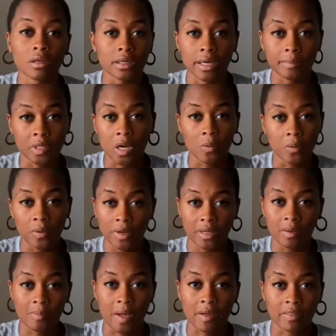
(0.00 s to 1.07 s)
I'm not worrying
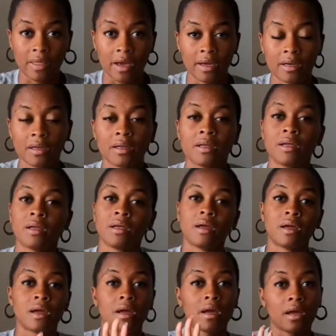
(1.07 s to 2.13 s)
about that.
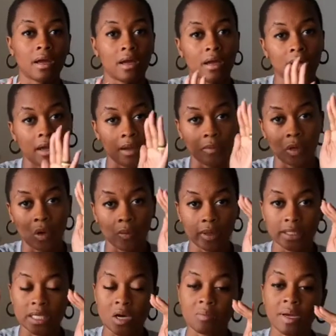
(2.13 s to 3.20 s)
I'm
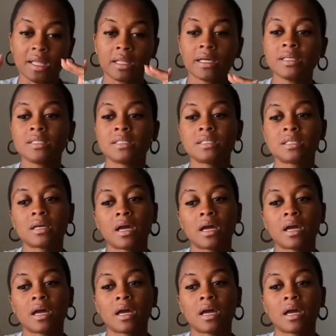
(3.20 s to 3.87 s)
going down my list.